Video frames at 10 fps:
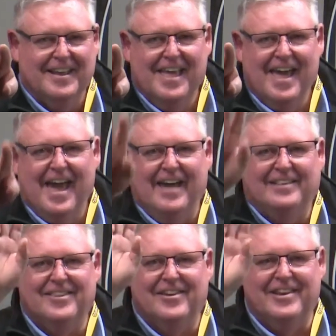At
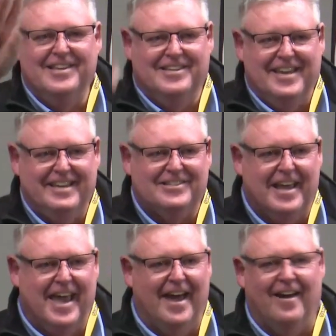36
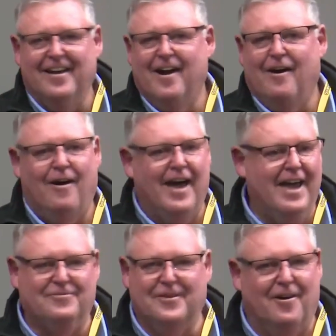now.
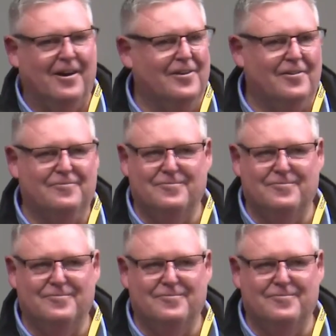I